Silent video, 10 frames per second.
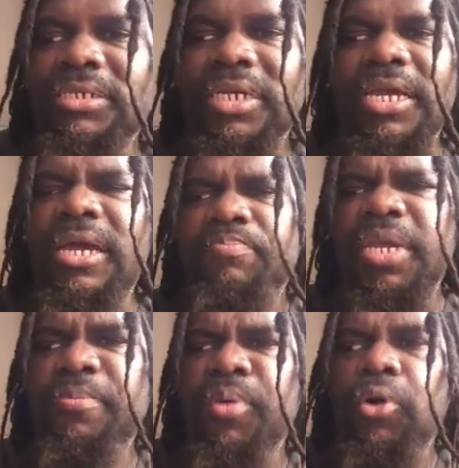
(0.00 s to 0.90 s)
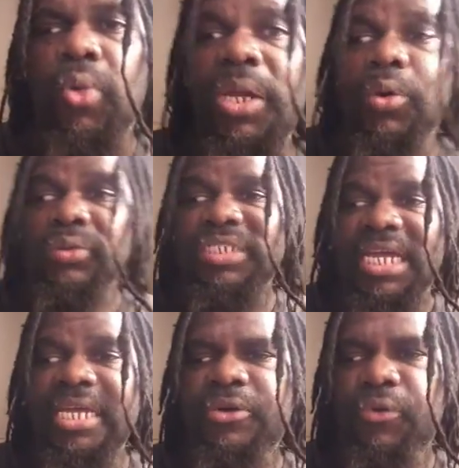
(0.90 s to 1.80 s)
Yeah, people, we will
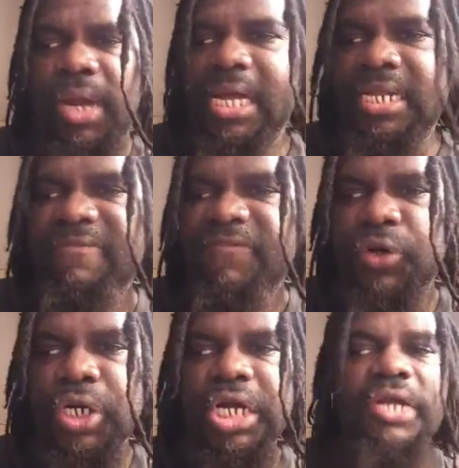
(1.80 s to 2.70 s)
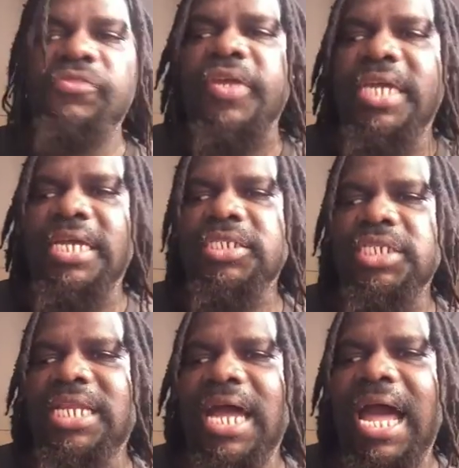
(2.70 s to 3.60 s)
take credit for good
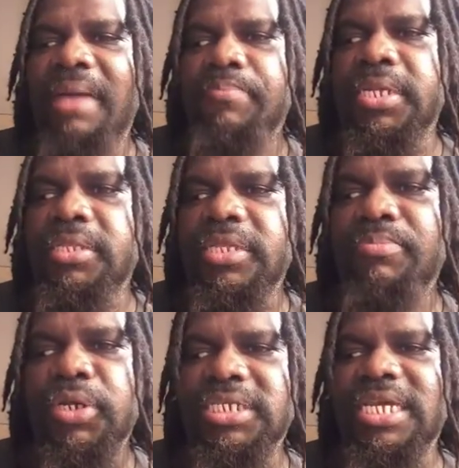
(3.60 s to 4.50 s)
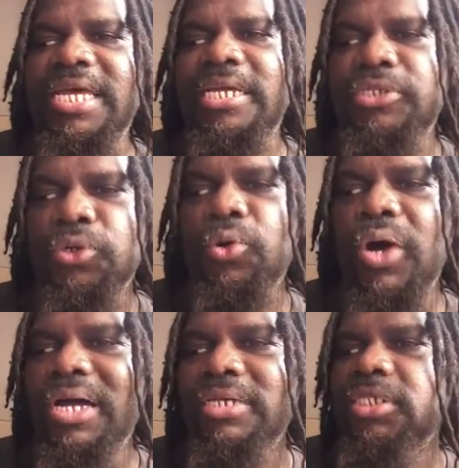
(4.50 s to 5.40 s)
things that happen that pertain
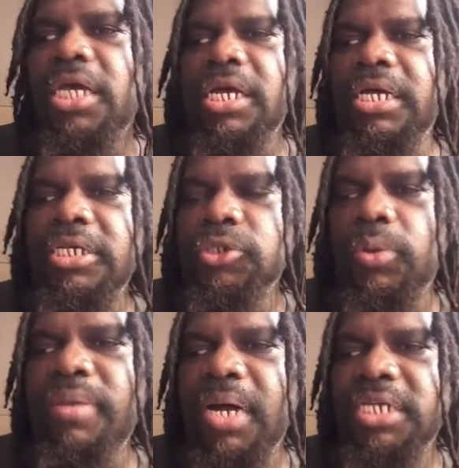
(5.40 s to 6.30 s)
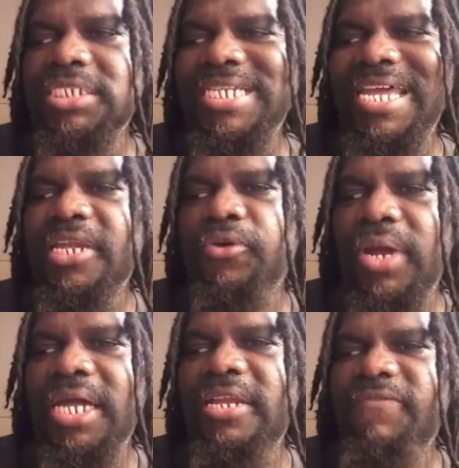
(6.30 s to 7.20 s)
to us. So we must take
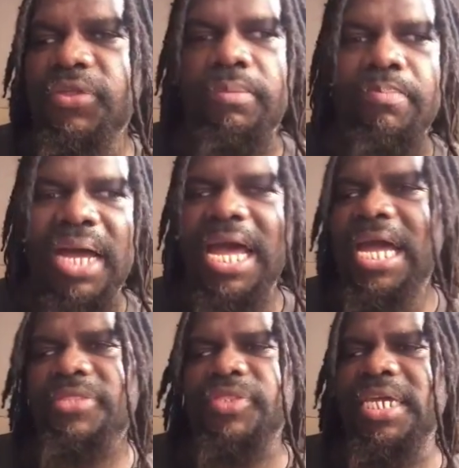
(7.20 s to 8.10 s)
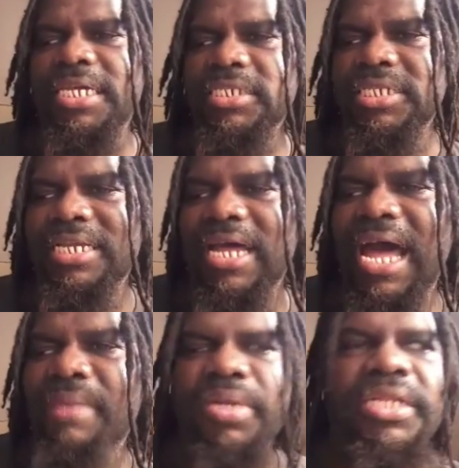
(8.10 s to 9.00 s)
credit for the bad things that
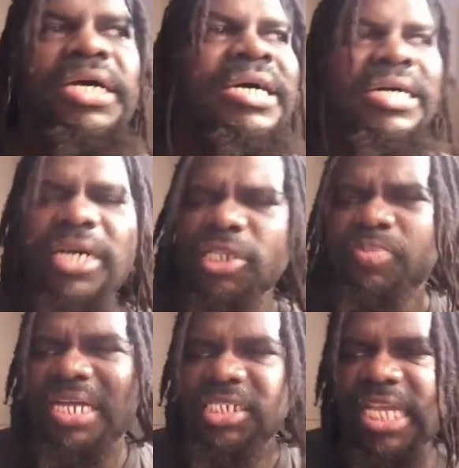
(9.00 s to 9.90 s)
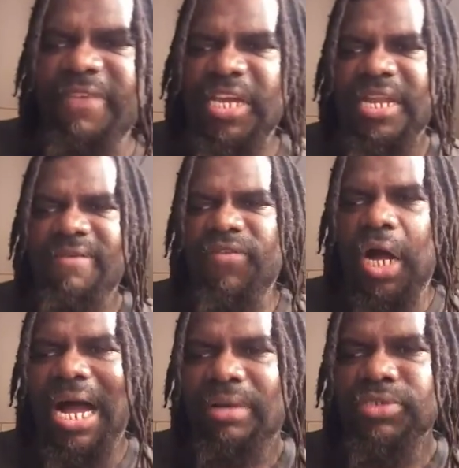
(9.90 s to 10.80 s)
happen, especially if it
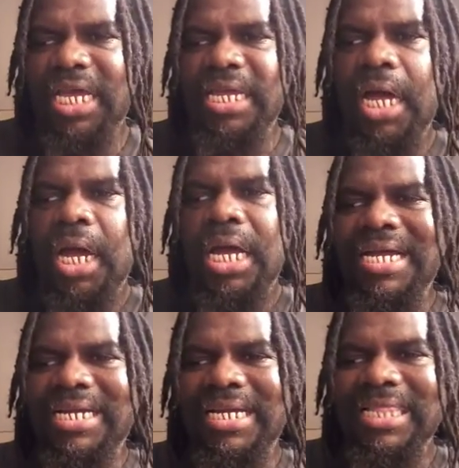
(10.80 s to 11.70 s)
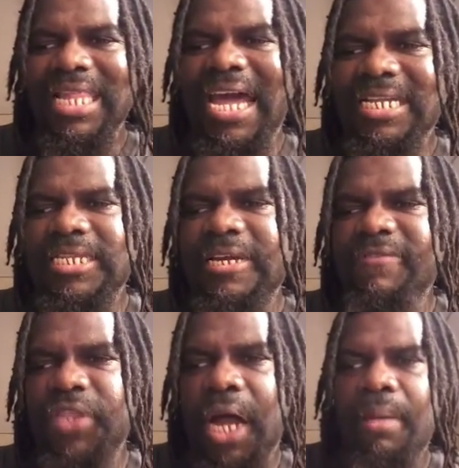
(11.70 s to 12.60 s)
involves a
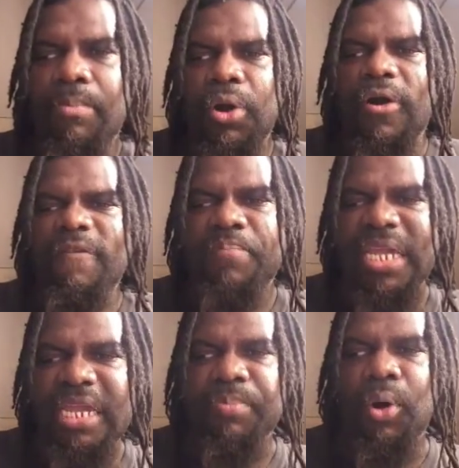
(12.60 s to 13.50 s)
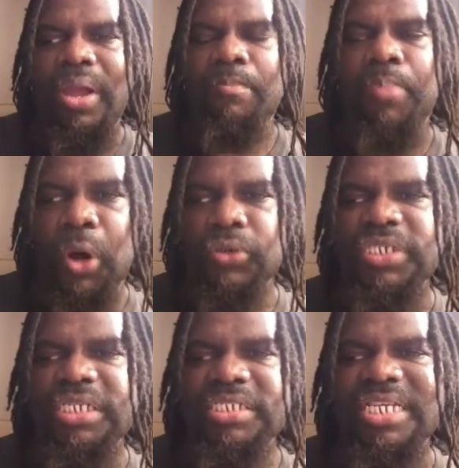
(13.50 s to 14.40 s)
collective number of people and
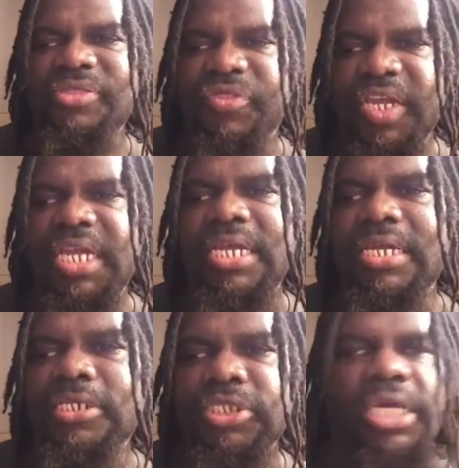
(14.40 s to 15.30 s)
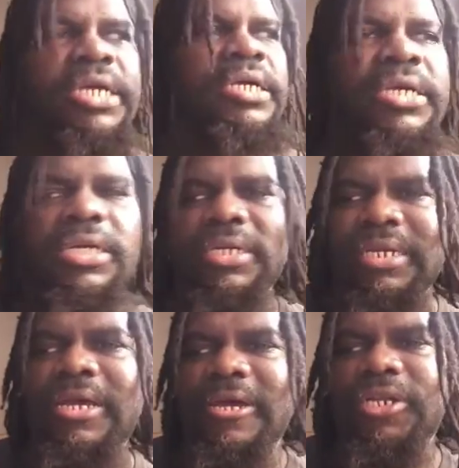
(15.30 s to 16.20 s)
persons and things
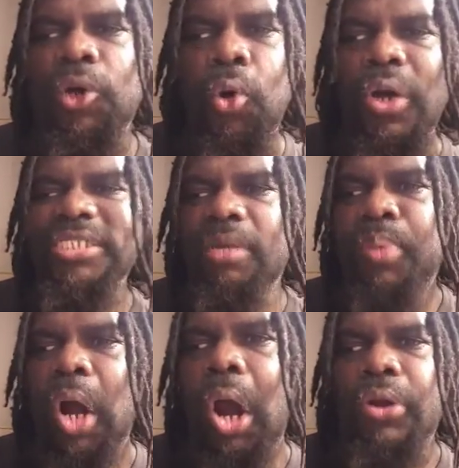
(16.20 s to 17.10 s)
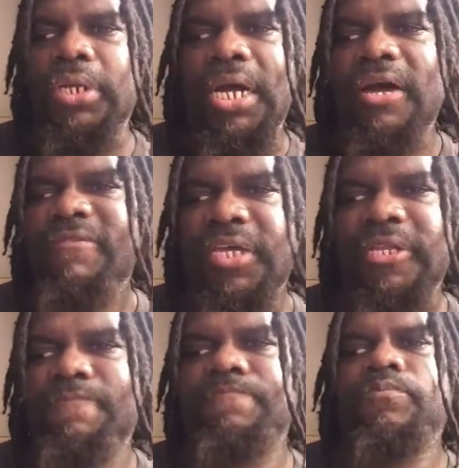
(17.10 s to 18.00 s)
yeah, and who is a part of
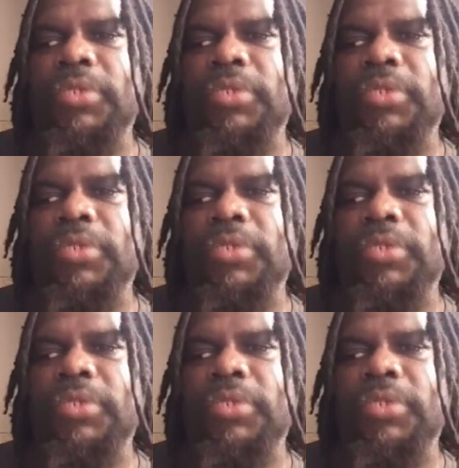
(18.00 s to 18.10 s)
it?